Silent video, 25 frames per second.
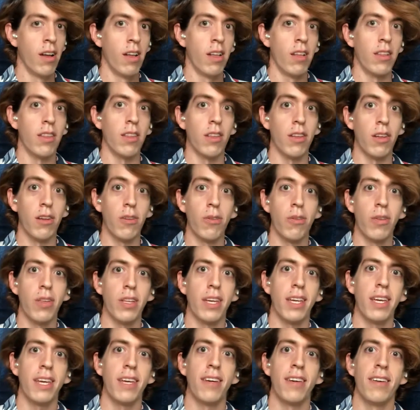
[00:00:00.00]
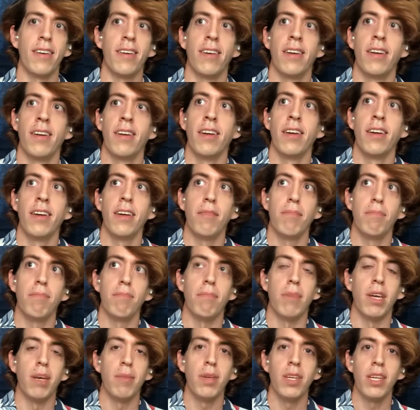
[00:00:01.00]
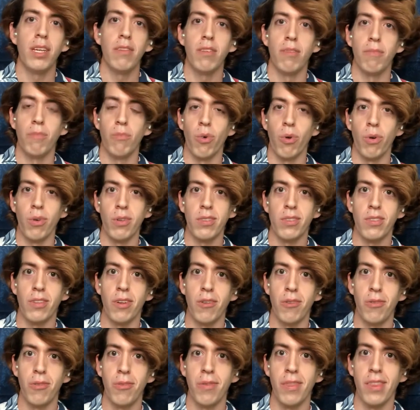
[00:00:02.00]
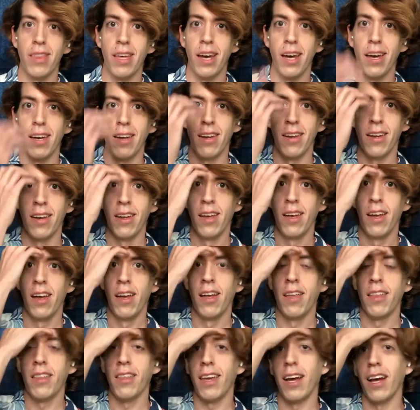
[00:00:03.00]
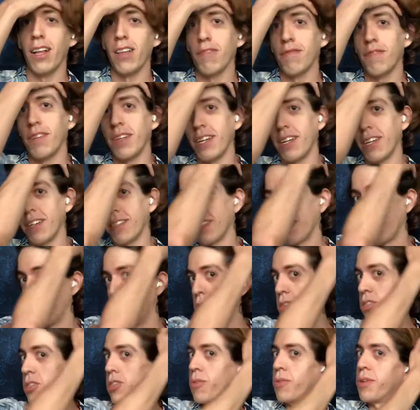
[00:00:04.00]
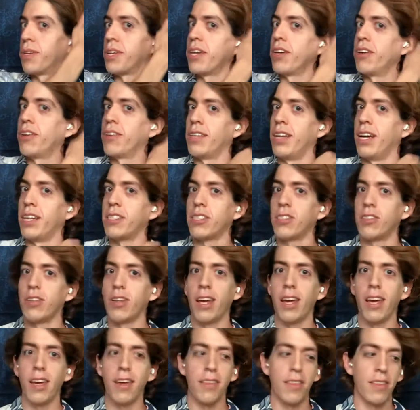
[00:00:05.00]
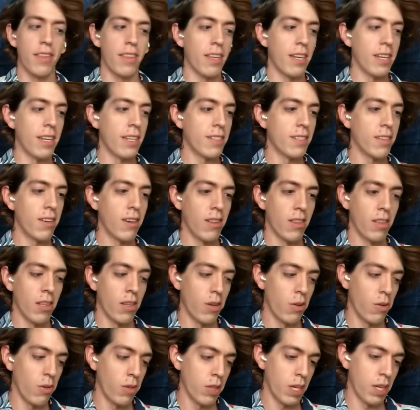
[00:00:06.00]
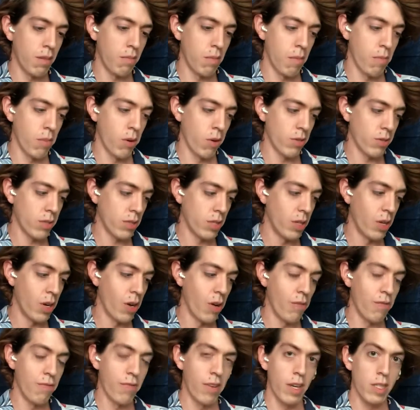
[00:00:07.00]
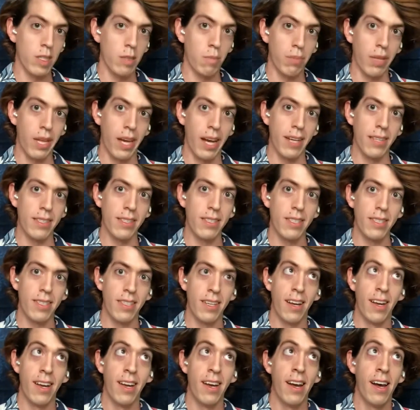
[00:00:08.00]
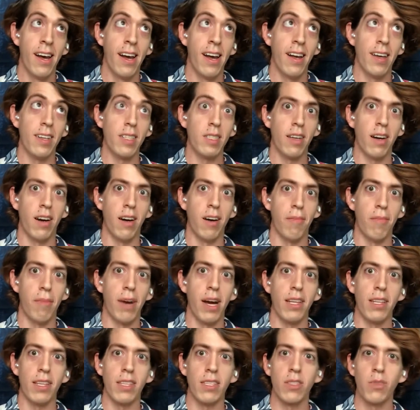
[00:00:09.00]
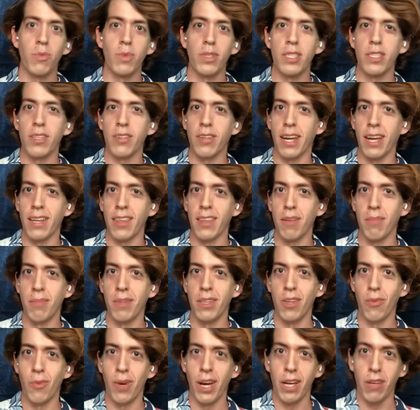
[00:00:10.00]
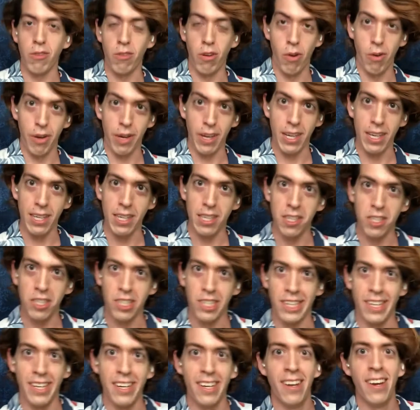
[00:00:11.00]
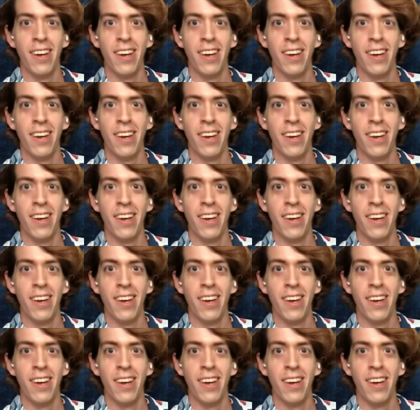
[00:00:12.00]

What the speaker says: literally maybe even more so than the elephant ears that I was showing y'all yesterday. These are literally my most no-fuss plants, at least once you get them in the right growing condition.